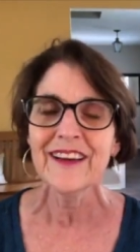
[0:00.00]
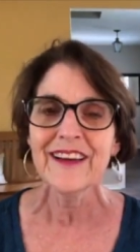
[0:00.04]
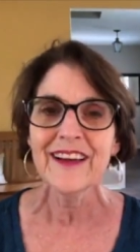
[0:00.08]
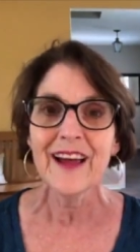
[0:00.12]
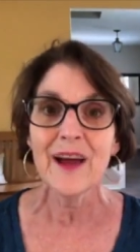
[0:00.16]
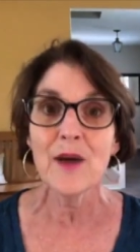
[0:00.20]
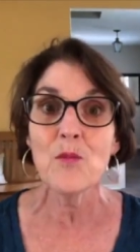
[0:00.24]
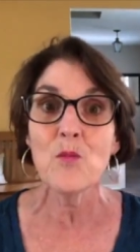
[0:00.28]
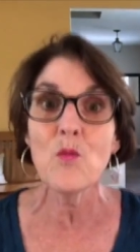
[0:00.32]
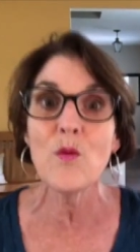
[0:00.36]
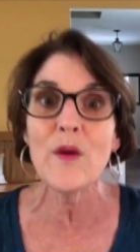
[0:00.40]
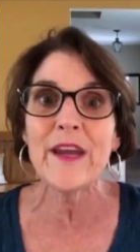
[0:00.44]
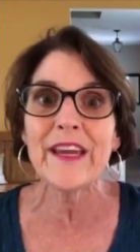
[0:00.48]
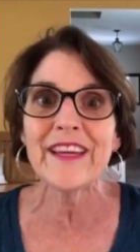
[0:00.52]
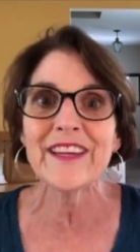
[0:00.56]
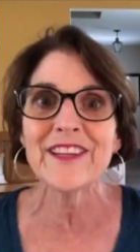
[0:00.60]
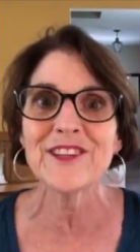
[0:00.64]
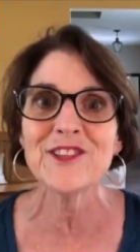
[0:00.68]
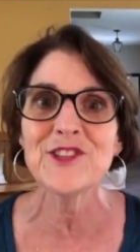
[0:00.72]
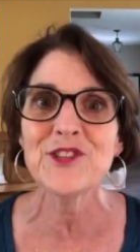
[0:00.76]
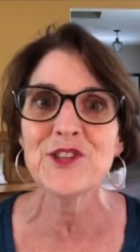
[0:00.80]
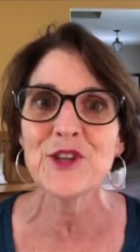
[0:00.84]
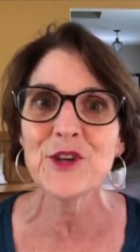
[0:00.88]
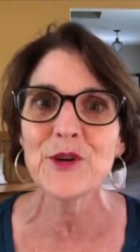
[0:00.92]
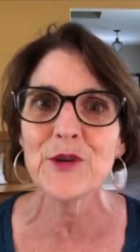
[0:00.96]
And we
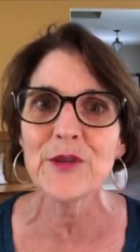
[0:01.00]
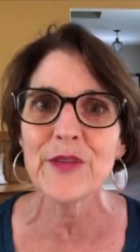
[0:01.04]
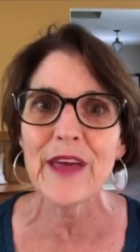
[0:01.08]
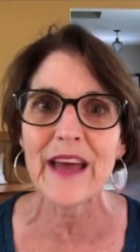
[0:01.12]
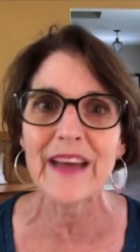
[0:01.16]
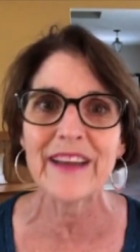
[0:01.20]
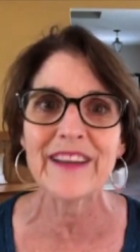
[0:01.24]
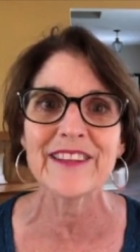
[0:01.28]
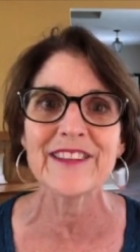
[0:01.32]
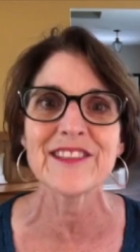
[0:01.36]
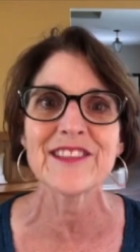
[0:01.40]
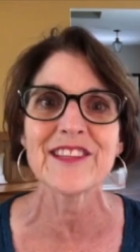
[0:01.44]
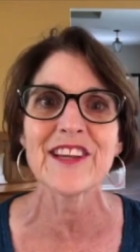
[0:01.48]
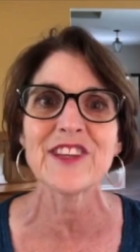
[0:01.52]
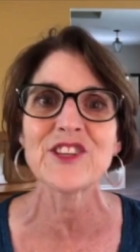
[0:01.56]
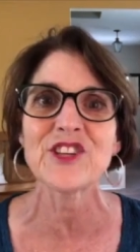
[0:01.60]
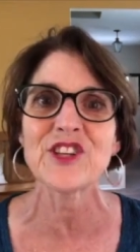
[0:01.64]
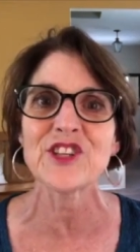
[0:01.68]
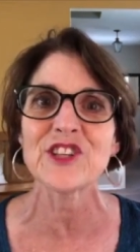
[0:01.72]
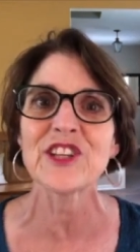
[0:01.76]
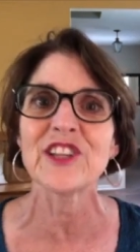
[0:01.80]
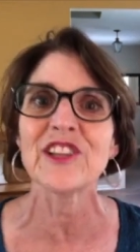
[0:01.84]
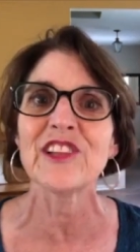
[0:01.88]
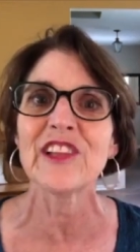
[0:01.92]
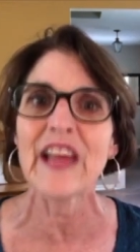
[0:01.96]
can do that in such a
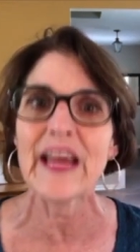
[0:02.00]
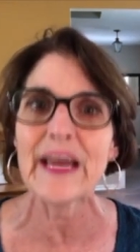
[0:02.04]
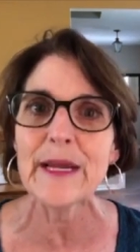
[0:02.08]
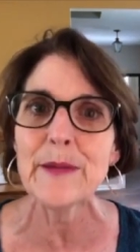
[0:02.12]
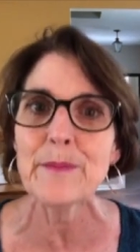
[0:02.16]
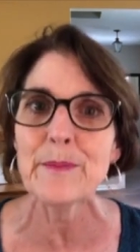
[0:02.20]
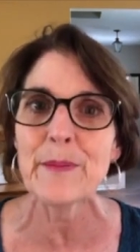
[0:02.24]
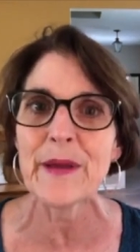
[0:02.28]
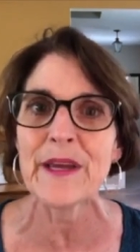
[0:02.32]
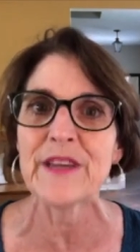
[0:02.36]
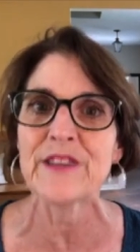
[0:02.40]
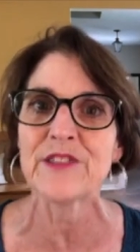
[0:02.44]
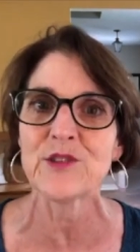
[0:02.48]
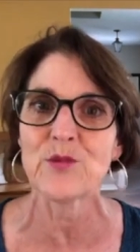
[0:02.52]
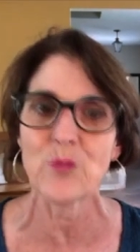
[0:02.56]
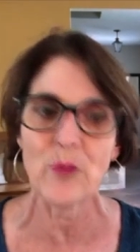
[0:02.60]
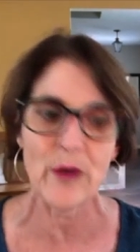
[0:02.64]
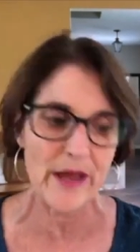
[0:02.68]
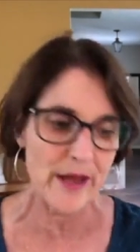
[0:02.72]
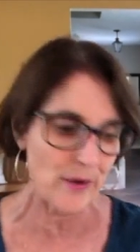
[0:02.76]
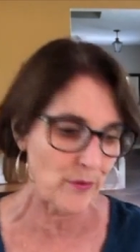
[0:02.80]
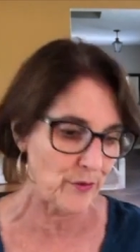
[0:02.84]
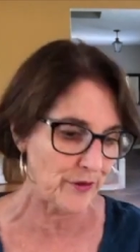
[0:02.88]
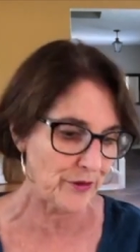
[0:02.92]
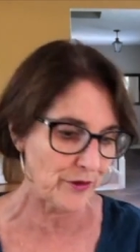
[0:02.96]
delight-based
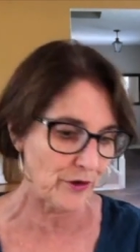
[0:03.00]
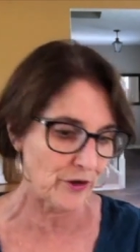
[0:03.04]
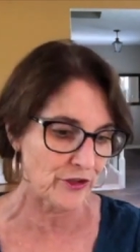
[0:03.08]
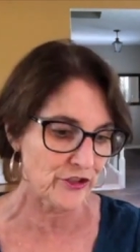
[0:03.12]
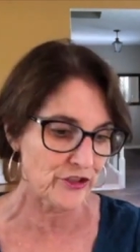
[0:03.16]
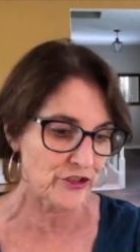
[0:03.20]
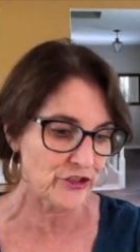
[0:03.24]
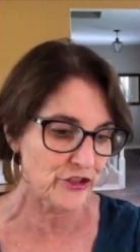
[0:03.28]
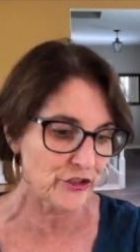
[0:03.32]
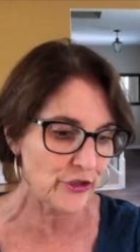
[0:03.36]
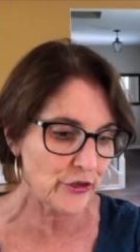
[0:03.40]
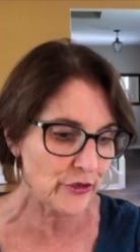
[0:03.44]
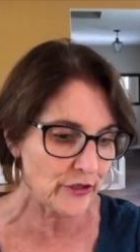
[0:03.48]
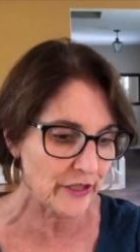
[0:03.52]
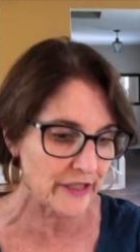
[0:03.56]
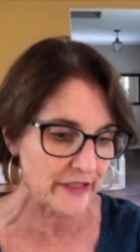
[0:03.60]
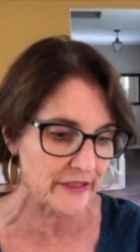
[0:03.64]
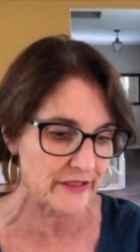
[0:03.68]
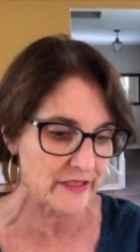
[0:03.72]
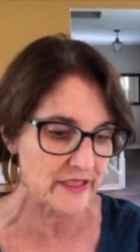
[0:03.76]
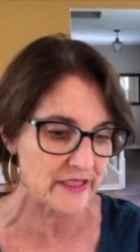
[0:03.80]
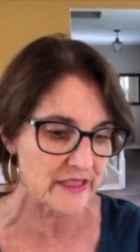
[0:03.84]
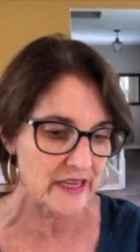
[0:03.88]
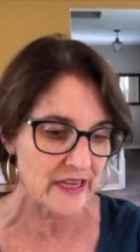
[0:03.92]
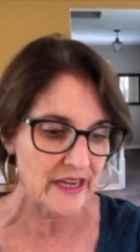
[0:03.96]
way with our
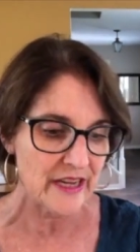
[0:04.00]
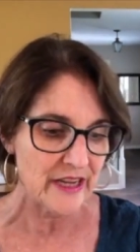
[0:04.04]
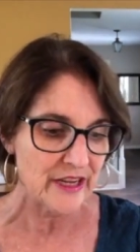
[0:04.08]
students.